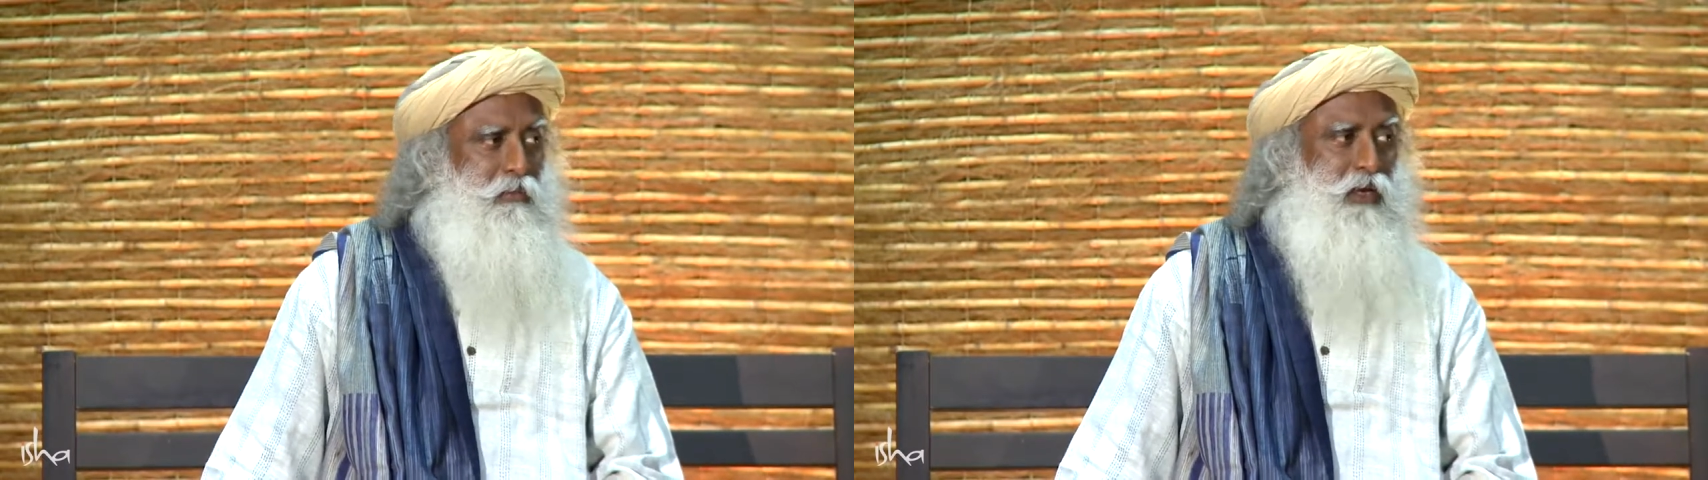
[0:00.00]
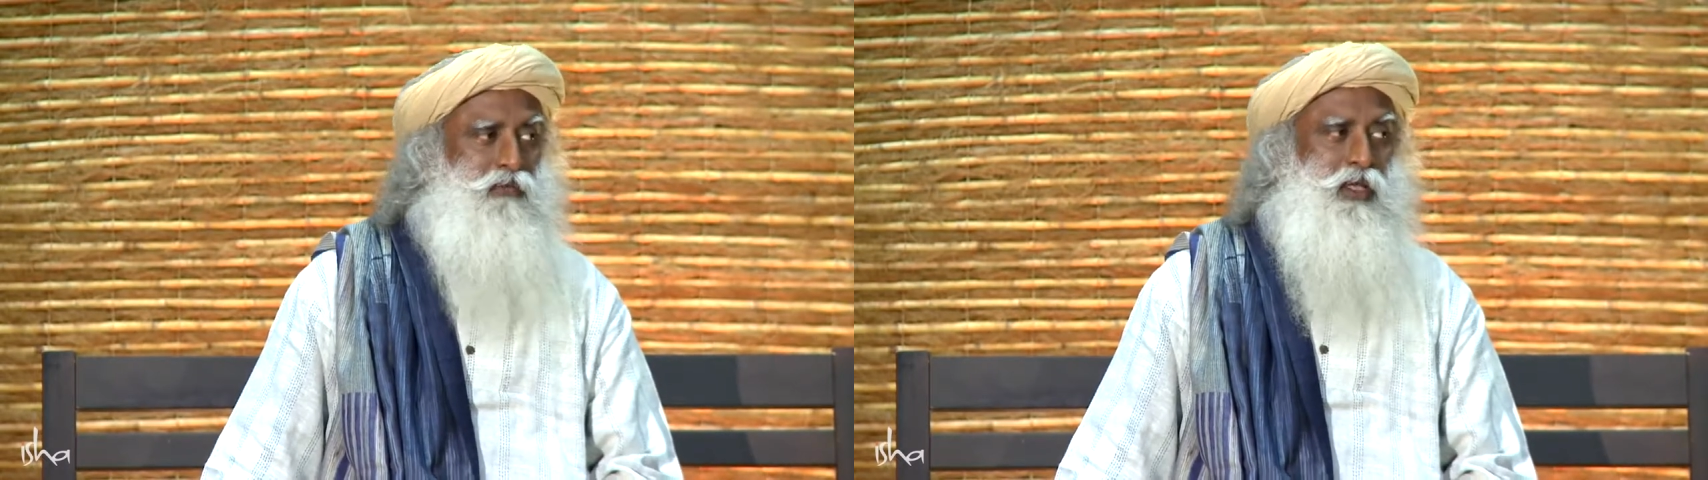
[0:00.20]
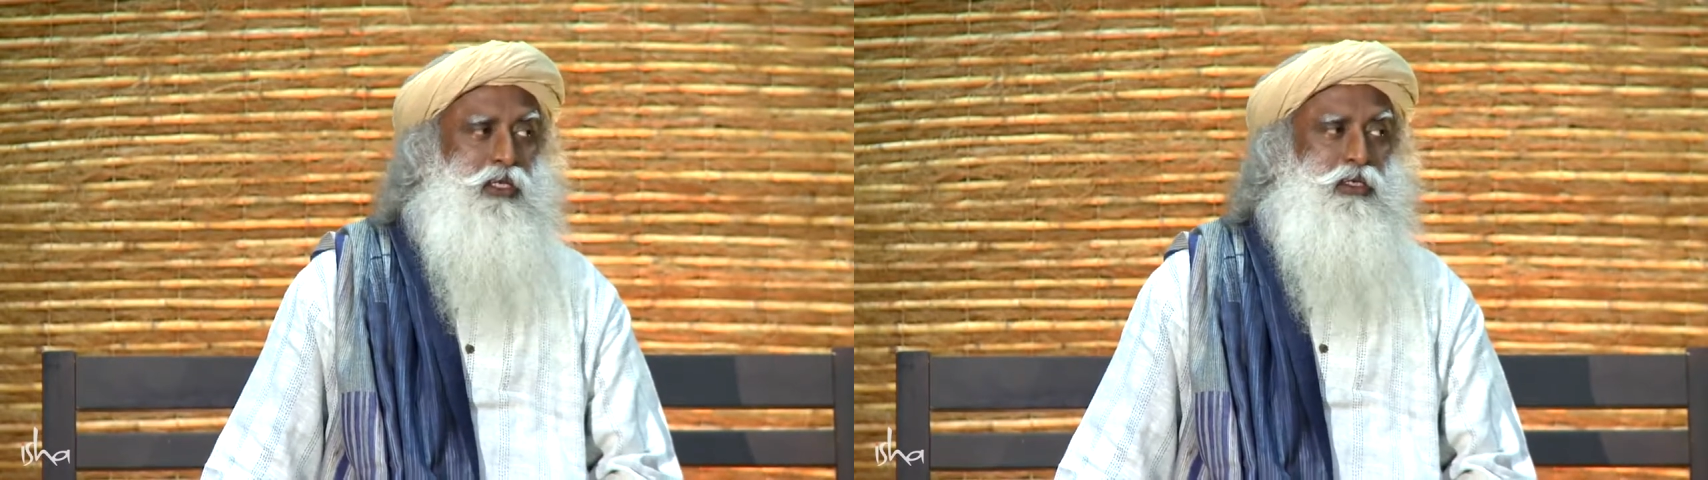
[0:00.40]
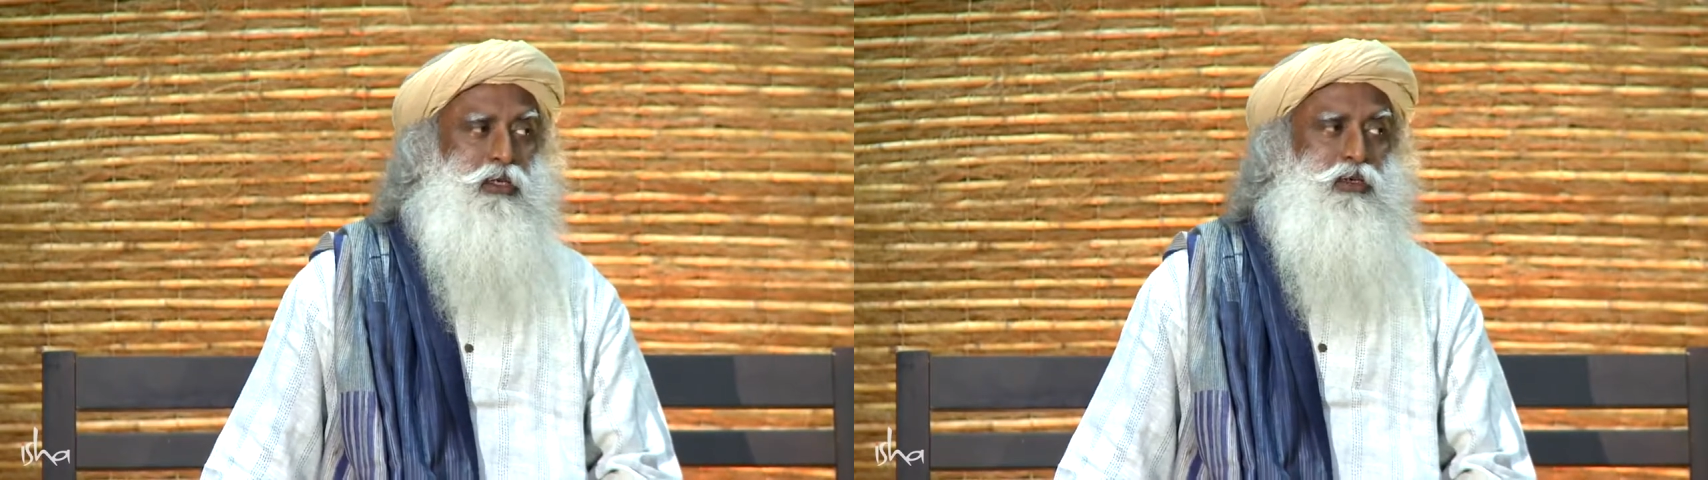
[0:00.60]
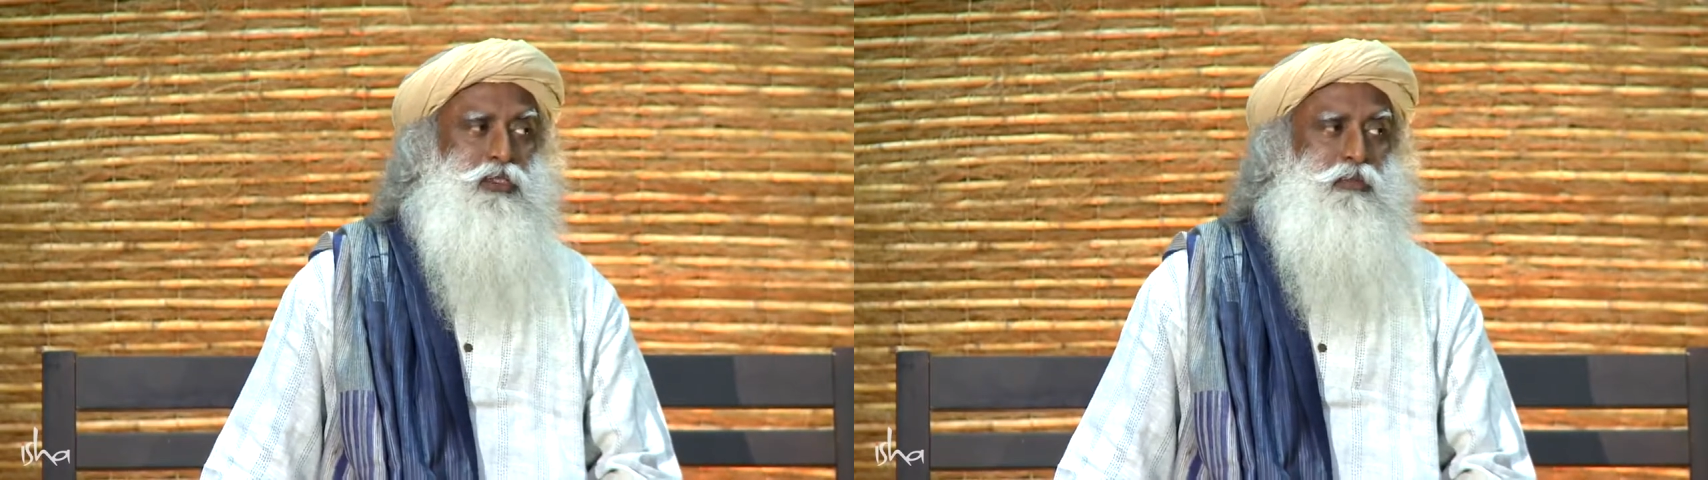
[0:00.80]
But when it
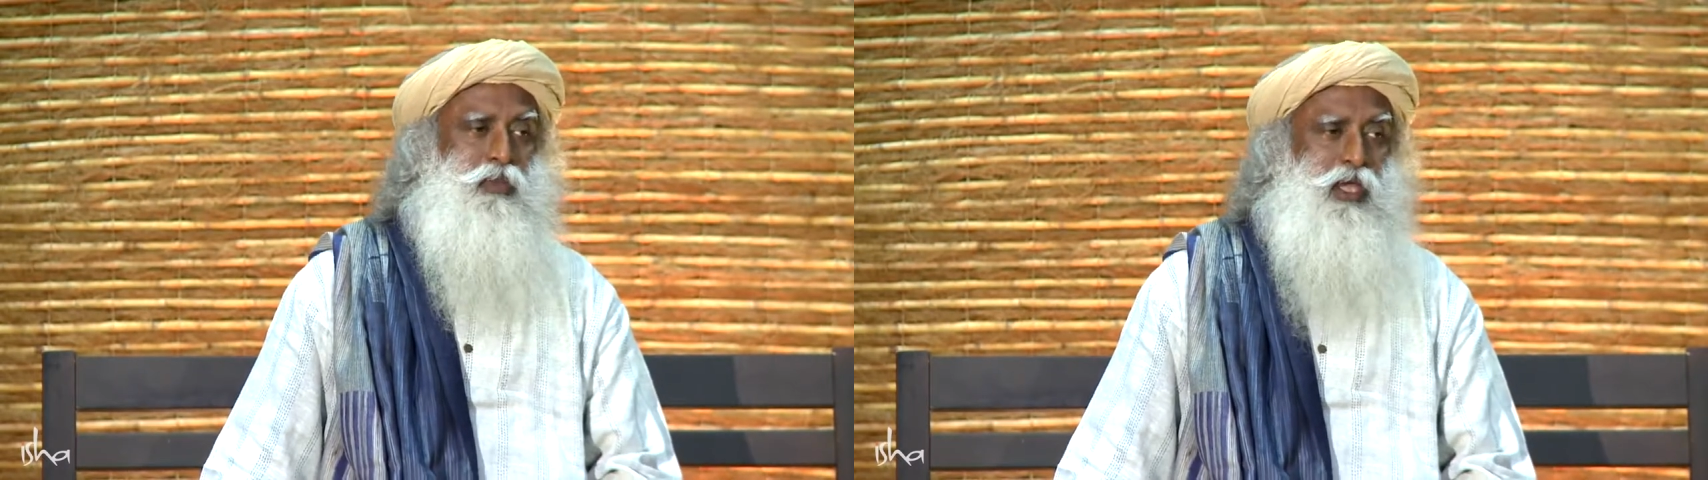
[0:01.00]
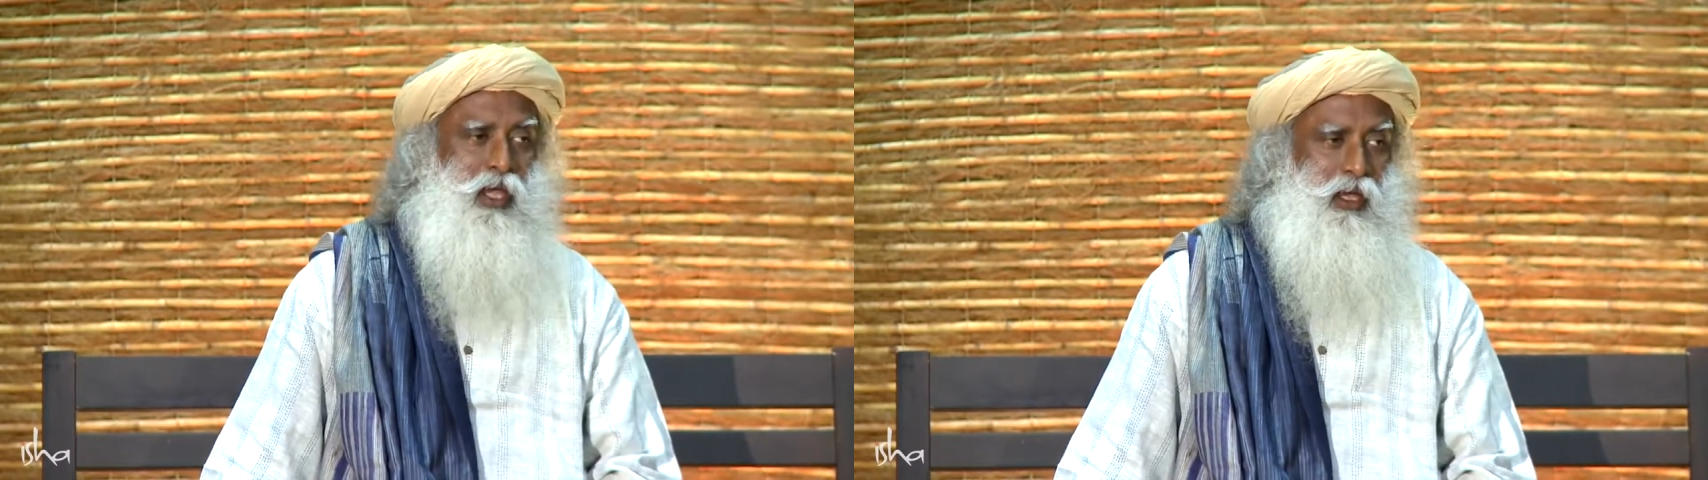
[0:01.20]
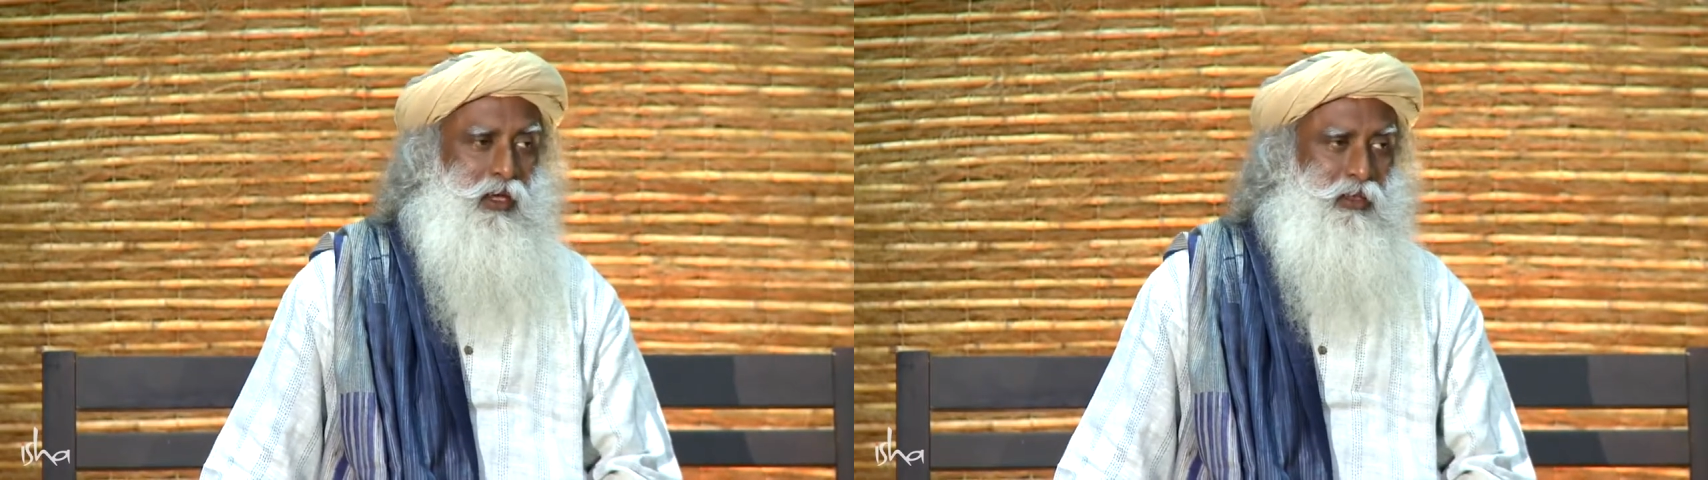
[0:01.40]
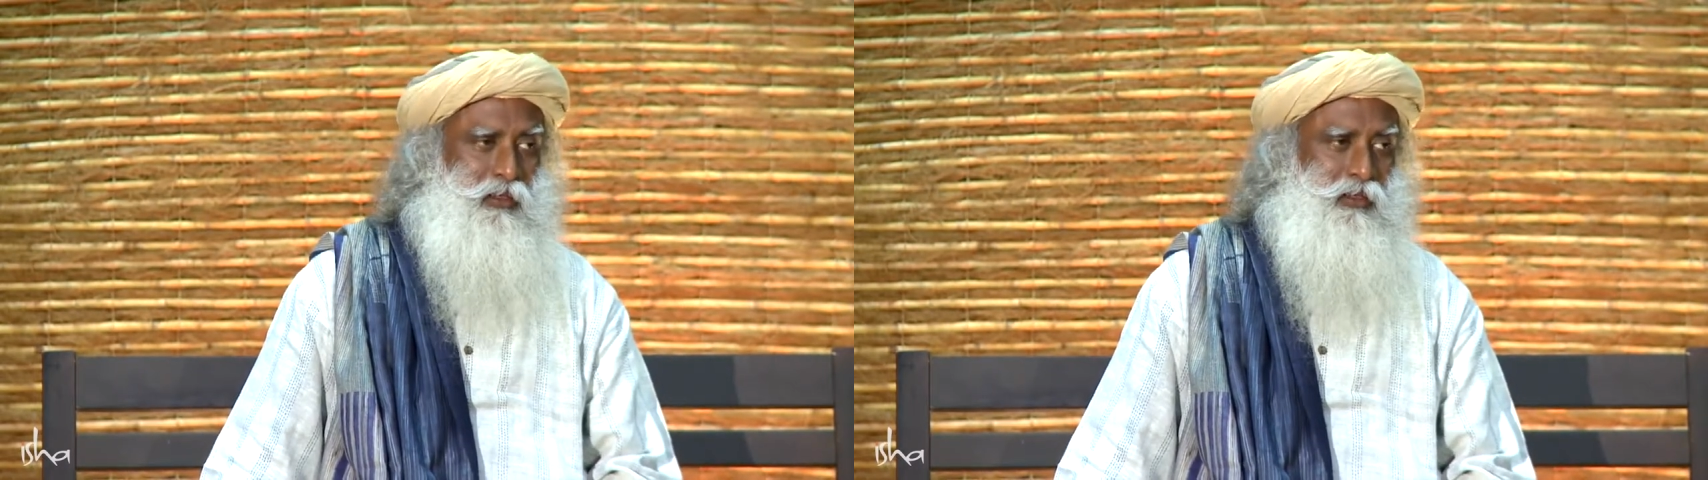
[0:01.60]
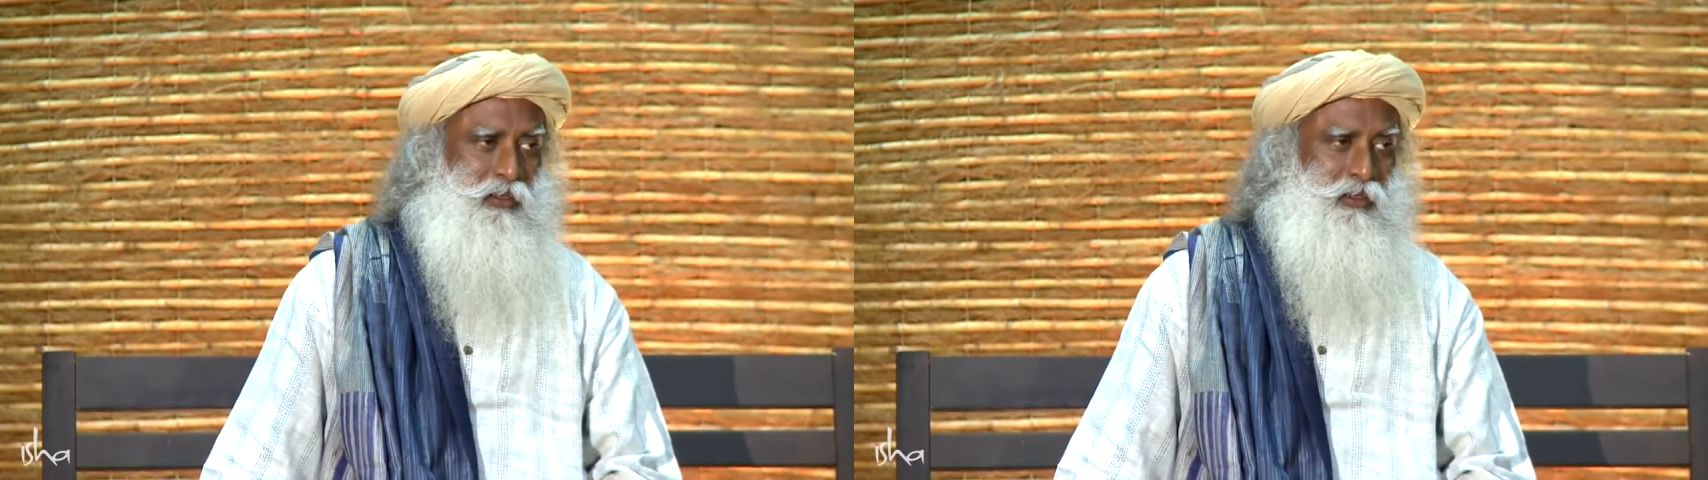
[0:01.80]
goes bad